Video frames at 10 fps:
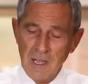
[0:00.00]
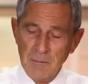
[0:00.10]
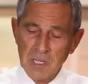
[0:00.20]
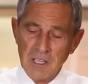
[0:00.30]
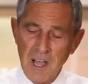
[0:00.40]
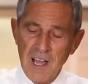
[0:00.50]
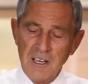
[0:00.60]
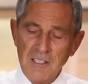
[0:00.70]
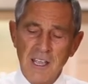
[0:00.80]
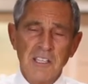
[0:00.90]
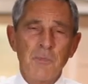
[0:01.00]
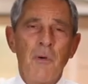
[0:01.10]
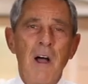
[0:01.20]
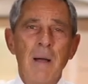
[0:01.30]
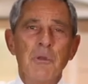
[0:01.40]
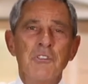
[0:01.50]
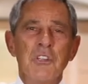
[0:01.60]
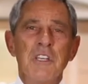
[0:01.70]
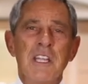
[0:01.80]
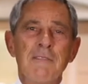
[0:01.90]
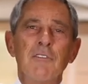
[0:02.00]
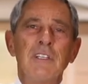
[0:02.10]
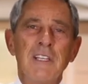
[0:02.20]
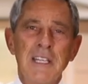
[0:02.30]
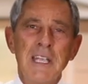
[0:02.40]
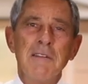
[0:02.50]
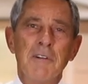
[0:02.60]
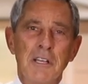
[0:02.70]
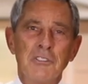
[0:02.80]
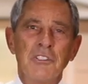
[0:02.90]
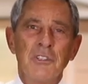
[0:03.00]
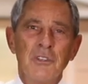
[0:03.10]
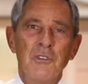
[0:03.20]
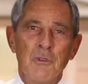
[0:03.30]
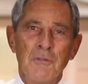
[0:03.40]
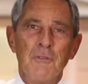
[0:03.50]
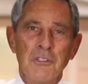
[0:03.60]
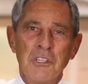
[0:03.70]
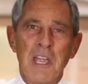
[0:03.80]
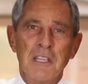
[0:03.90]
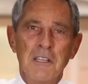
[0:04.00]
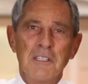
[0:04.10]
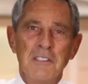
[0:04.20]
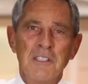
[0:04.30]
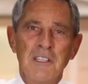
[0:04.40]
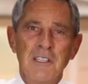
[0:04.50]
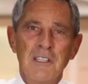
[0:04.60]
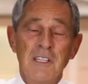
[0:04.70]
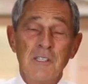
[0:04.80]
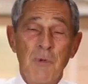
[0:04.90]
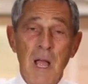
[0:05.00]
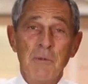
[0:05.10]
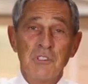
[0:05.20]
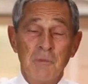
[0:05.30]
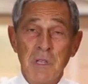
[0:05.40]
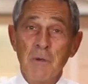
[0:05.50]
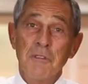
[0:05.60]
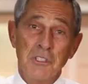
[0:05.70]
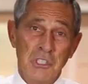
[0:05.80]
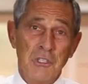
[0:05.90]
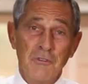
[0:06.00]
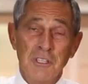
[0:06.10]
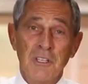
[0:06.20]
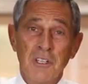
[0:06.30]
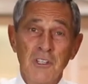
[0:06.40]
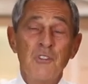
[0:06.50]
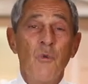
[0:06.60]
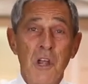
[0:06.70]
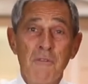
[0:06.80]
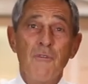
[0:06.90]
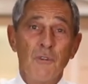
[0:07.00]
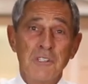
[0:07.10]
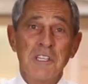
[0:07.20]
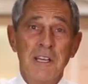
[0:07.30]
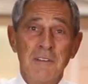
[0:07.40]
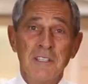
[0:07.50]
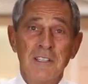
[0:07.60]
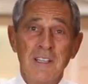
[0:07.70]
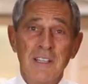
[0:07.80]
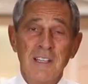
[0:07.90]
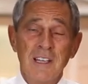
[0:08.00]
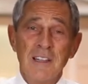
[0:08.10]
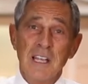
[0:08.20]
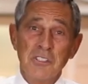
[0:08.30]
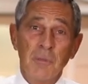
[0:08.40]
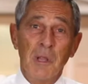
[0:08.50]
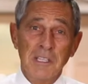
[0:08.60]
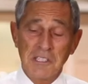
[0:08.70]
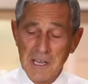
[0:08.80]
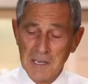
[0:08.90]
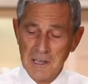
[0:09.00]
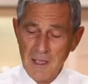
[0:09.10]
But God has promised to never leave us nor forsake us. He's promised to be with his children 24/7, and that's a blessing.